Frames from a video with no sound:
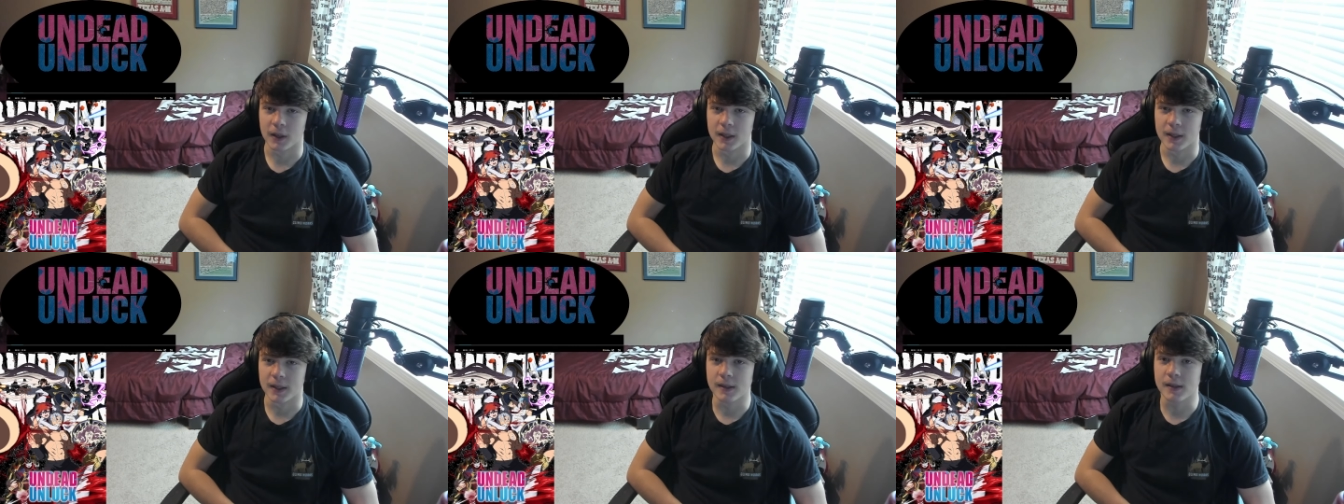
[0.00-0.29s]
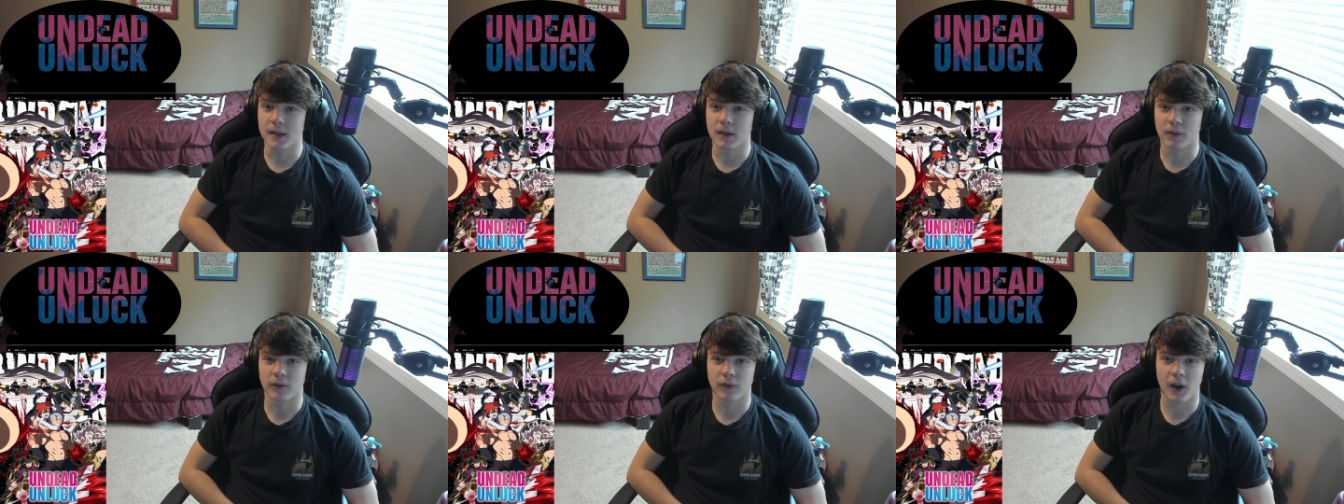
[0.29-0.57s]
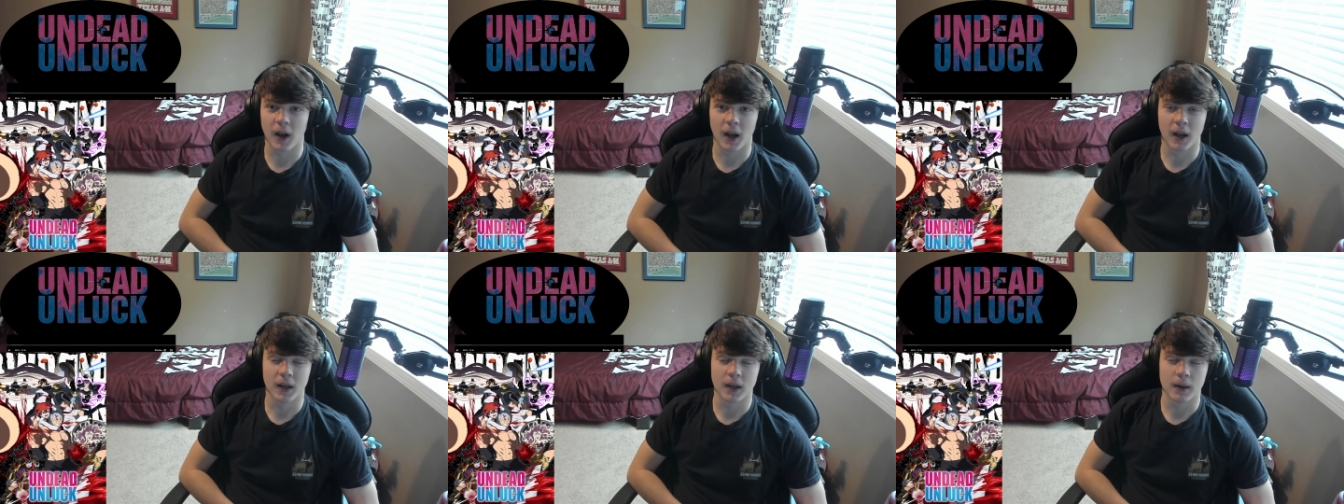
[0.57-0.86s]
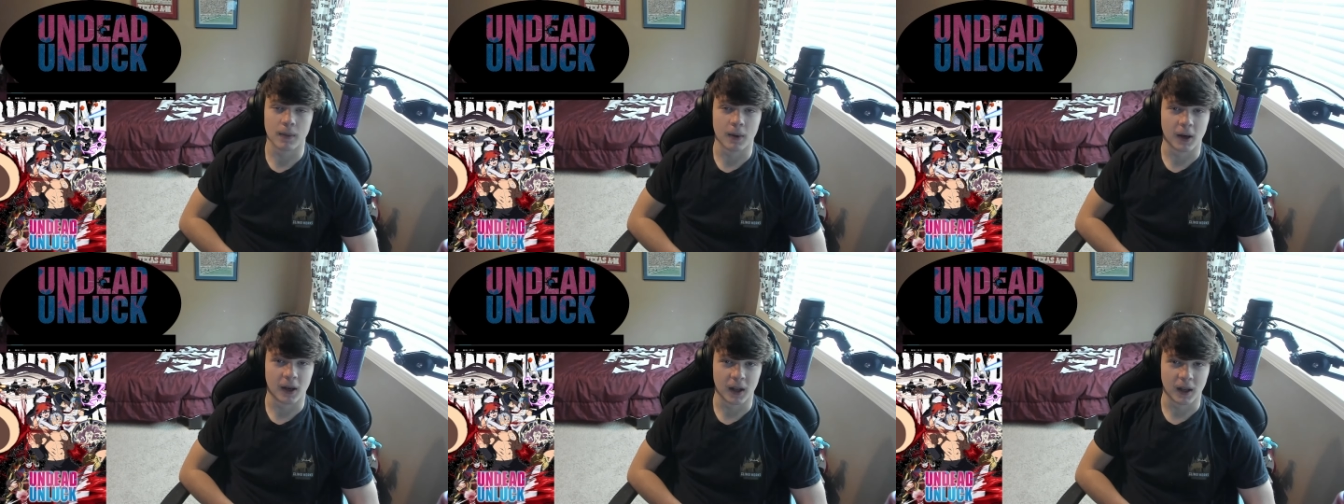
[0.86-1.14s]
is to find
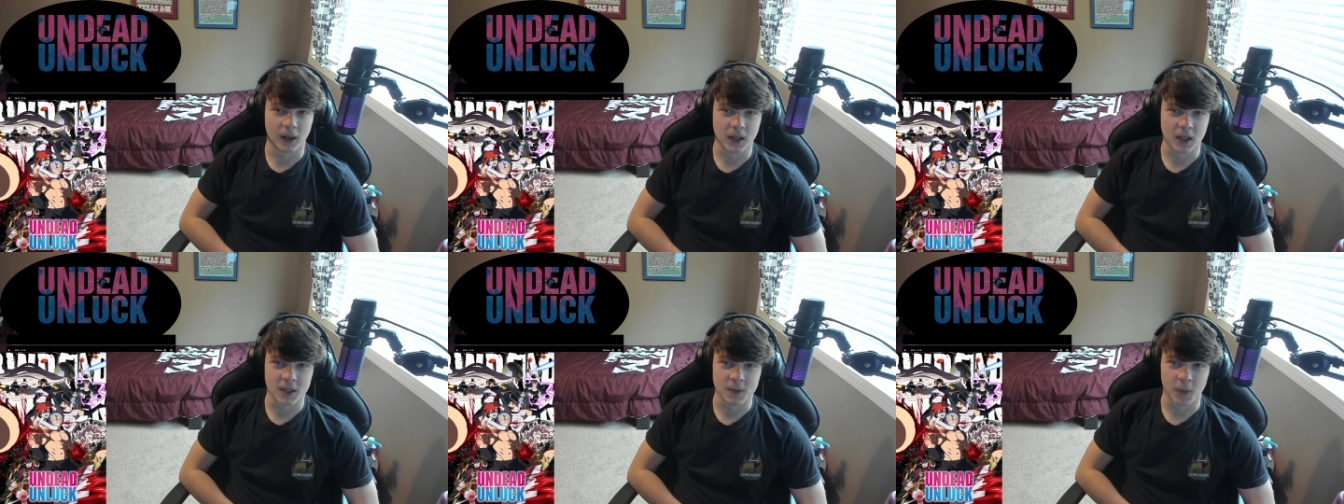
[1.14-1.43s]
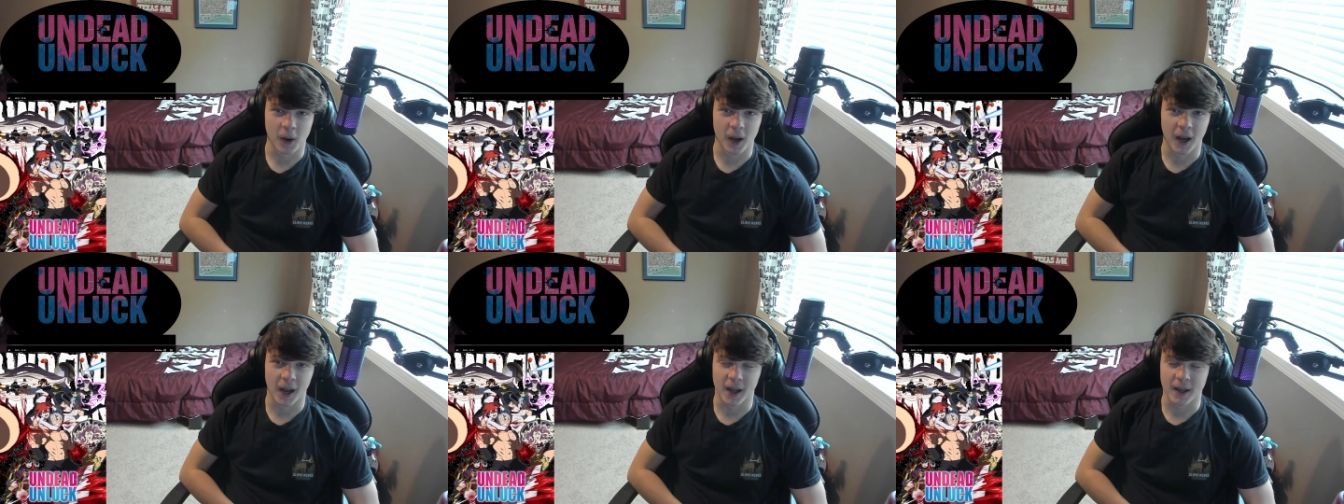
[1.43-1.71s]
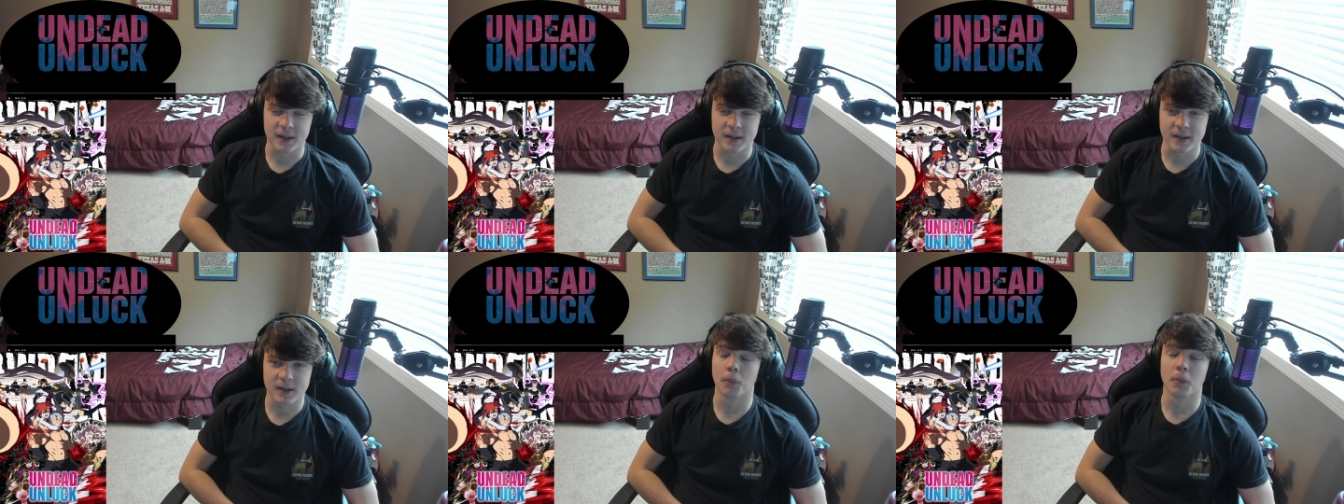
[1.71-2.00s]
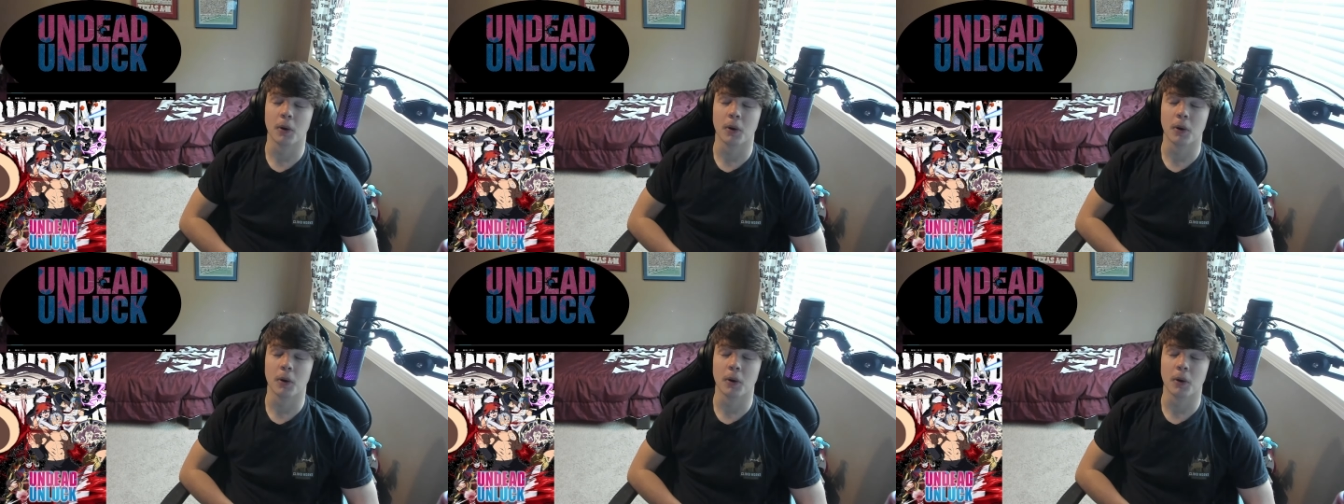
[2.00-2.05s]
about Andy's past.